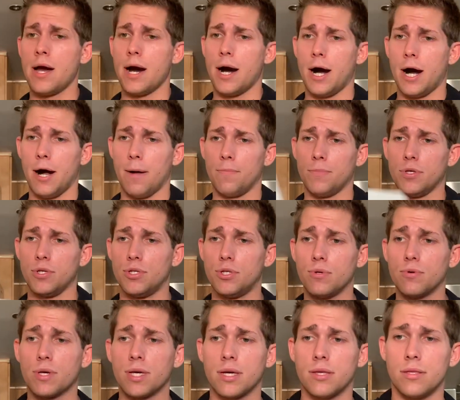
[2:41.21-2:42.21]
You
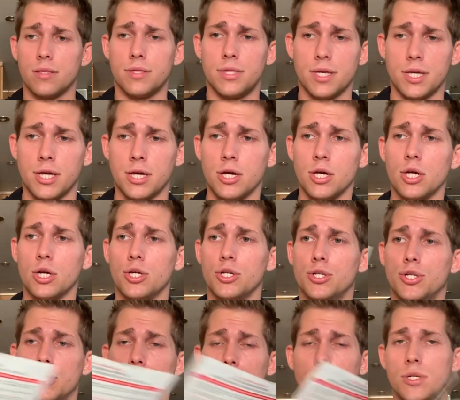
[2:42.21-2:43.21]
do get the
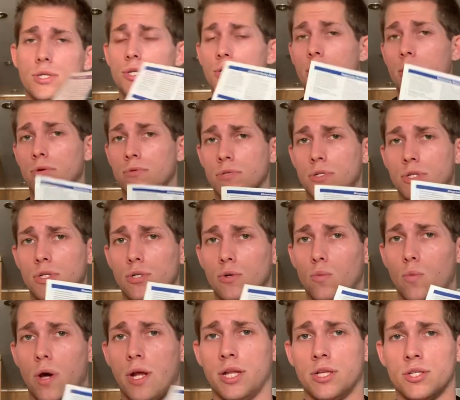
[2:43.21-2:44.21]
do's and don'ts when